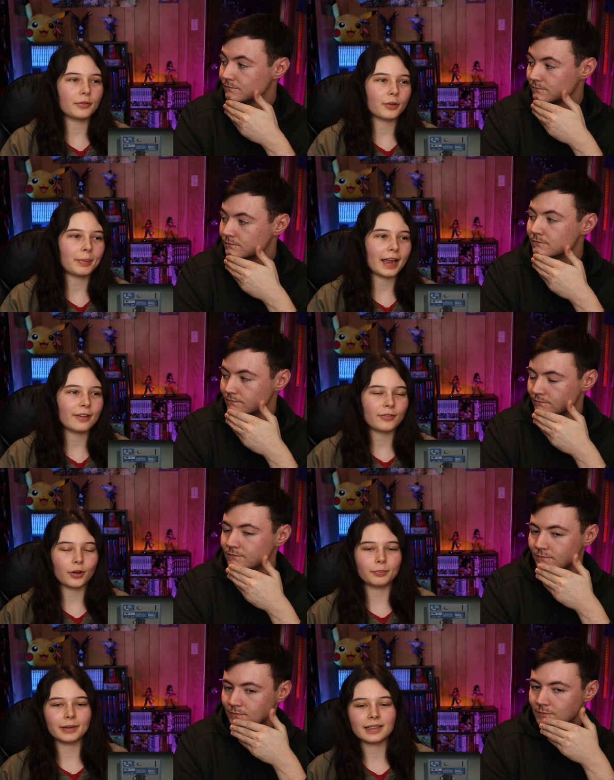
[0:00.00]
Speaker 1: but it was a
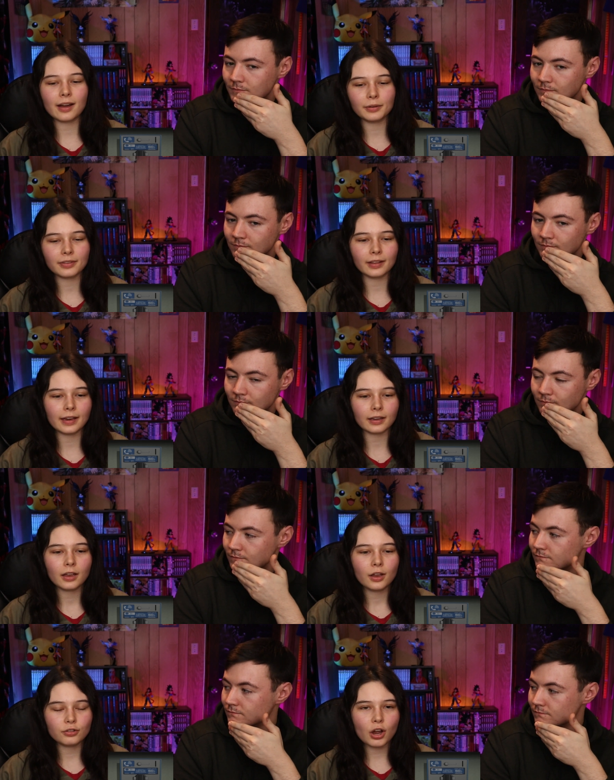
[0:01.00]
payphone. But now it's
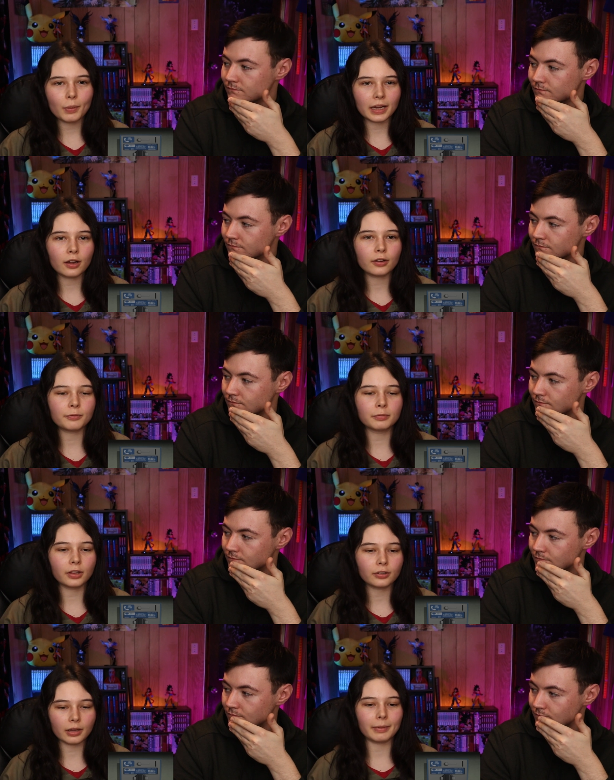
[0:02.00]
like, no, it could have
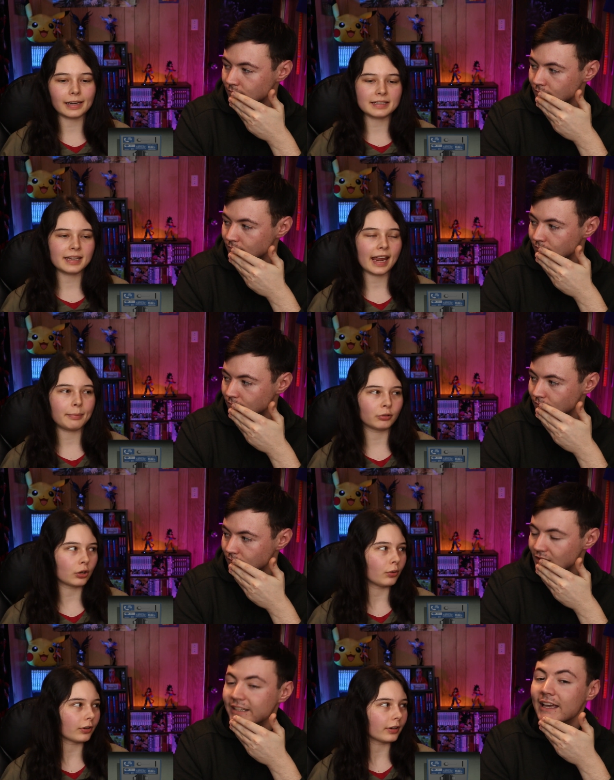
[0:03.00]
literally been a tape
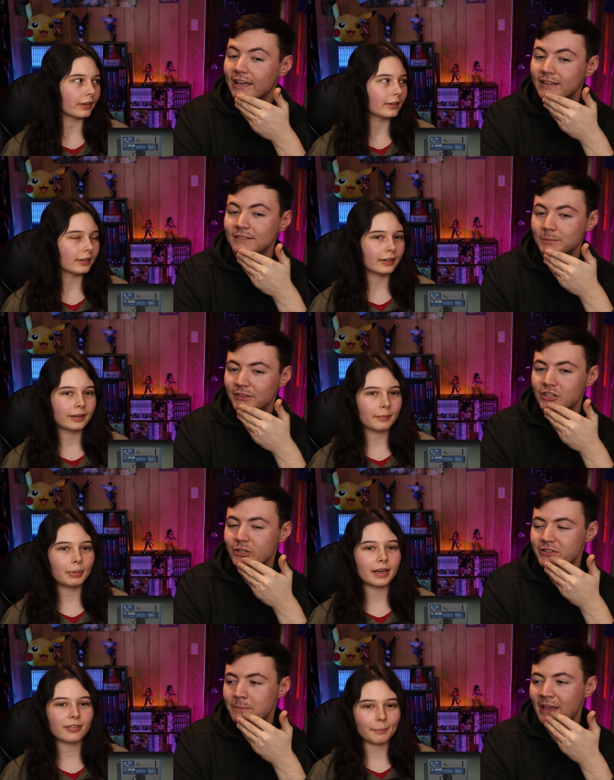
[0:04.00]
recorder. Yeah, but
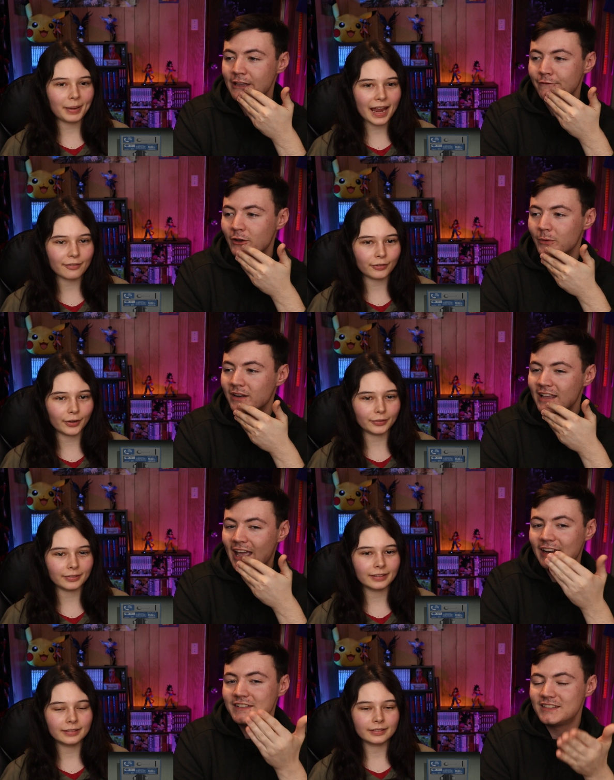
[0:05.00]
they chose but a
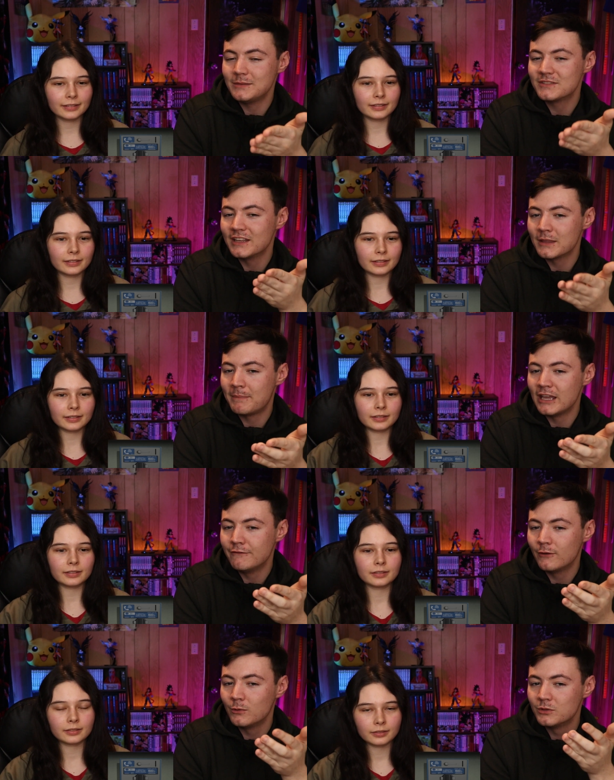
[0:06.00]
payphone,
Speaker 2: and it seems like the
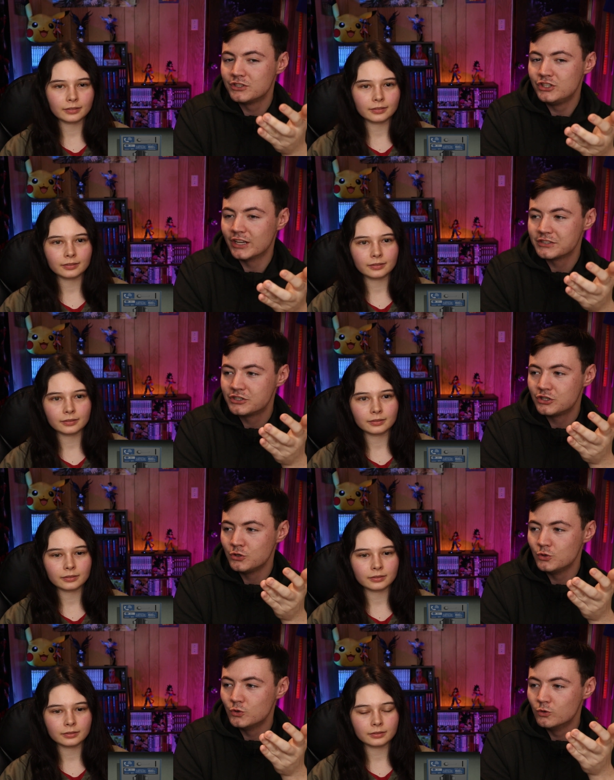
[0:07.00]
payphone was just
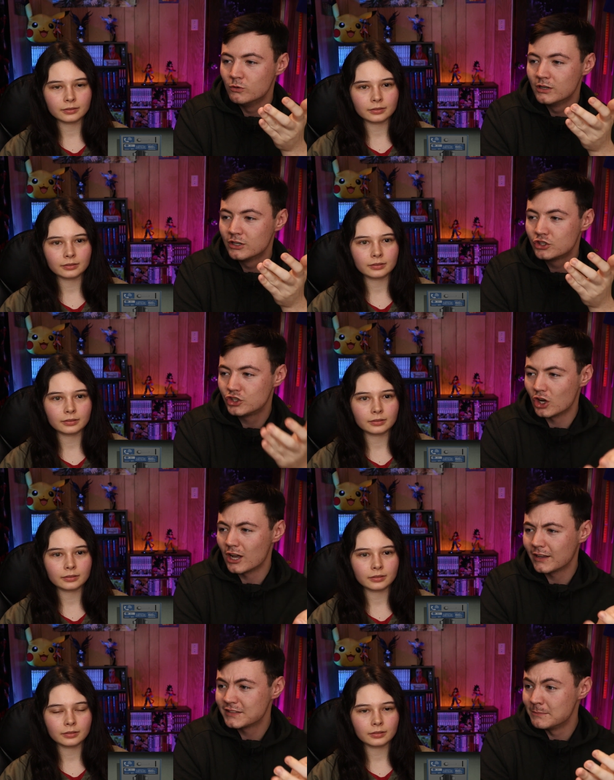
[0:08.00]
to
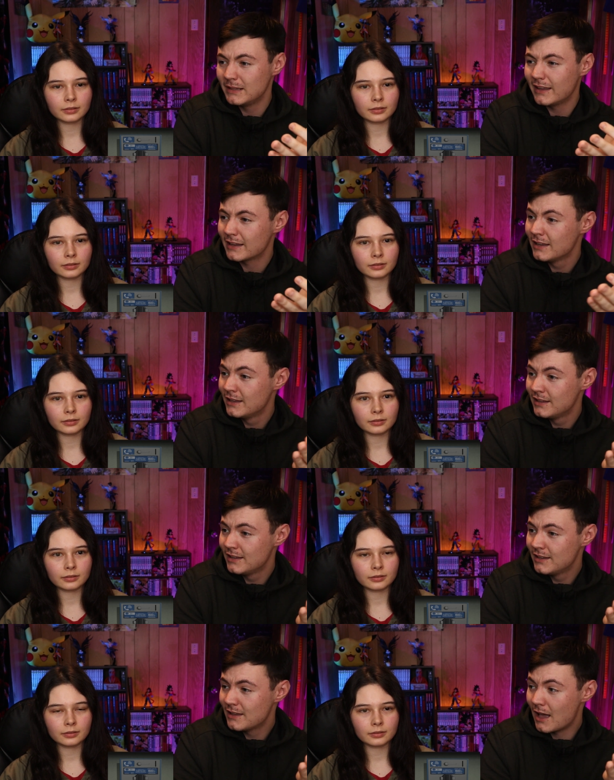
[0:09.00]
shock us and be like,
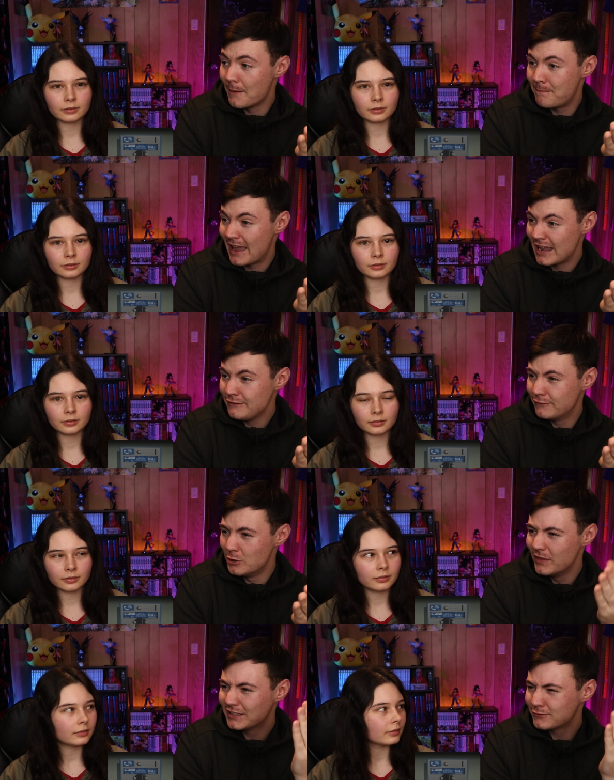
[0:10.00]
a
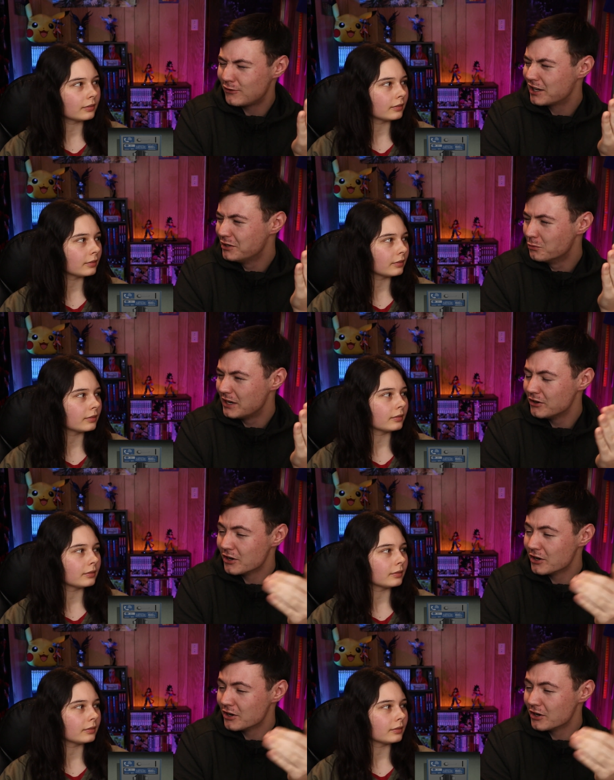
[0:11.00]
payphone. That's fucking